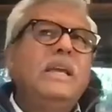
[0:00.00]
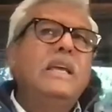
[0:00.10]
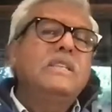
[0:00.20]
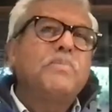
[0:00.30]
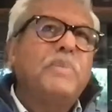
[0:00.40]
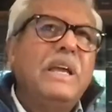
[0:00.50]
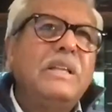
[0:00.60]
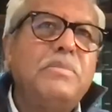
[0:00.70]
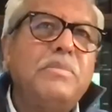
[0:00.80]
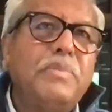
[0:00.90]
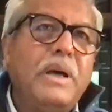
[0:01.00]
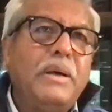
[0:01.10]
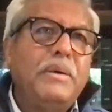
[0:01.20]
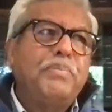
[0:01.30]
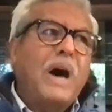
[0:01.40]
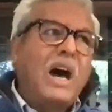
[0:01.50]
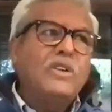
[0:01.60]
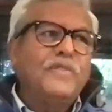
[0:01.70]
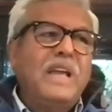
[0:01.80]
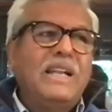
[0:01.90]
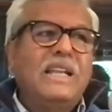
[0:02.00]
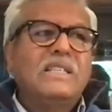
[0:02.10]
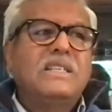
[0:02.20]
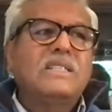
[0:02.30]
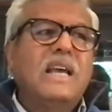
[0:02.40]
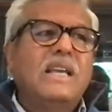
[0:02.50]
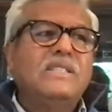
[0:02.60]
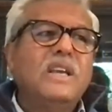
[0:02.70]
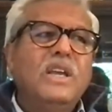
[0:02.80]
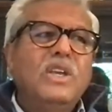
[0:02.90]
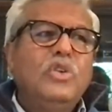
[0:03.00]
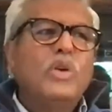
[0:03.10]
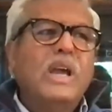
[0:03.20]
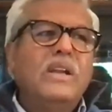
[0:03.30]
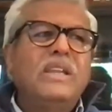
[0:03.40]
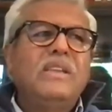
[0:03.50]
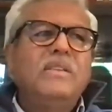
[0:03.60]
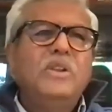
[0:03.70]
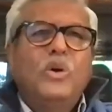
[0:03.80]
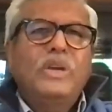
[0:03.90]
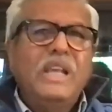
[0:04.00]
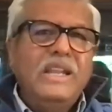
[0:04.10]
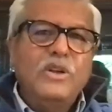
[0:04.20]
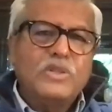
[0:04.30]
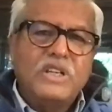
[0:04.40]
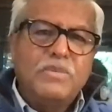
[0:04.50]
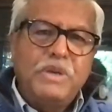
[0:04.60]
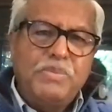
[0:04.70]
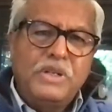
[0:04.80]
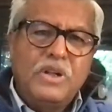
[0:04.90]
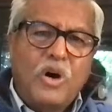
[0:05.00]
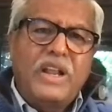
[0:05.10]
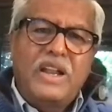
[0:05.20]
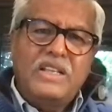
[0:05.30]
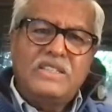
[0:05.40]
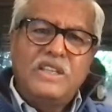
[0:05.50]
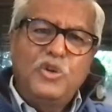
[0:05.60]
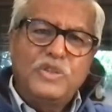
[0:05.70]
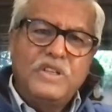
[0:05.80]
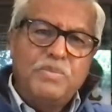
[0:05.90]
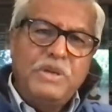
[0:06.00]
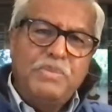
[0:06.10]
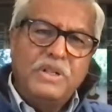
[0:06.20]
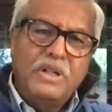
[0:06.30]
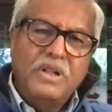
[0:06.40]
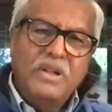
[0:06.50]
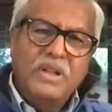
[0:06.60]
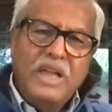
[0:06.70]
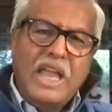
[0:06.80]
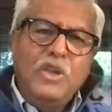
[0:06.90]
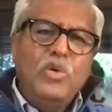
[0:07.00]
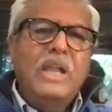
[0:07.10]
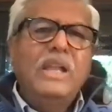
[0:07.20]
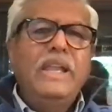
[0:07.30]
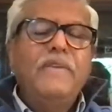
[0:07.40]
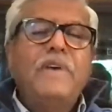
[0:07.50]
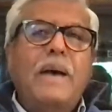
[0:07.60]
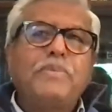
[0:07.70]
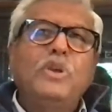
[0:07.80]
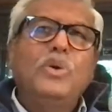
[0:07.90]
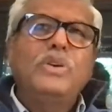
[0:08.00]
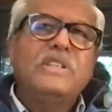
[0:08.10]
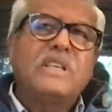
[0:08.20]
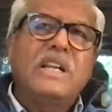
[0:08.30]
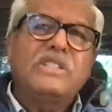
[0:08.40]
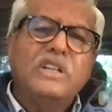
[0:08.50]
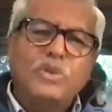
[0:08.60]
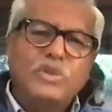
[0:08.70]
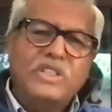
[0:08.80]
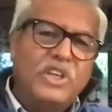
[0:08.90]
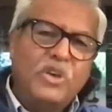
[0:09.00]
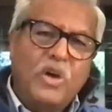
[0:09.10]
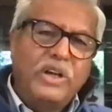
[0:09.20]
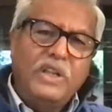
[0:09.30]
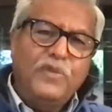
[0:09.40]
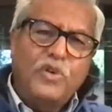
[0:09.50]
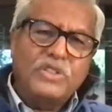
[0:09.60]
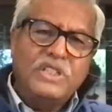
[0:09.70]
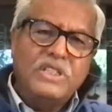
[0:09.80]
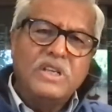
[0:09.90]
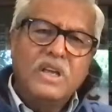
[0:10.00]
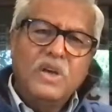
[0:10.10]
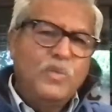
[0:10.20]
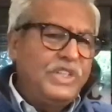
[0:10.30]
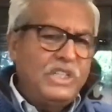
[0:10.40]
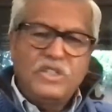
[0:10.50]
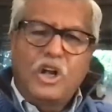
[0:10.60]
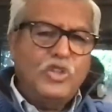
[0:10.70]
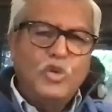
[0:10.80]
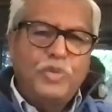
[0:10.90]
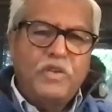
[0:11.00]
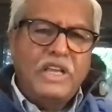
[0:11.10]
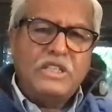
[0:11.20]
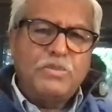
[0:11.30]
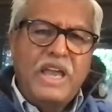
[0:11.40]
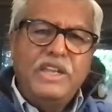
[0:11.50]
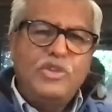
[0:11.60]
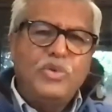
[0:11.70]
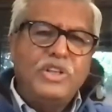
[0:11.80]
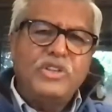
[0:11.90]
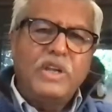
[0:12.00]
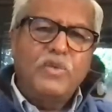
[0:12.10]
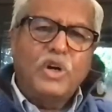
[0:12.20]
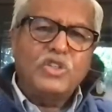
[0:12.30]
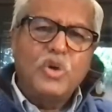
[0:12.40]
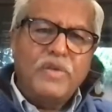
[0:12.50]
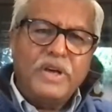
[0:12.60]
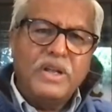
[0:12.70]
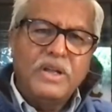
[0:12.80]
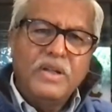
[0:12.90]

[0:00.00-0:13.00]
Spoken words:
if in part of that exercise, you can, you know, kill innocent people or arrest innocent people. And you can leave absolute discretion to the security forces, which is not supervised by any judiciary whatsoever.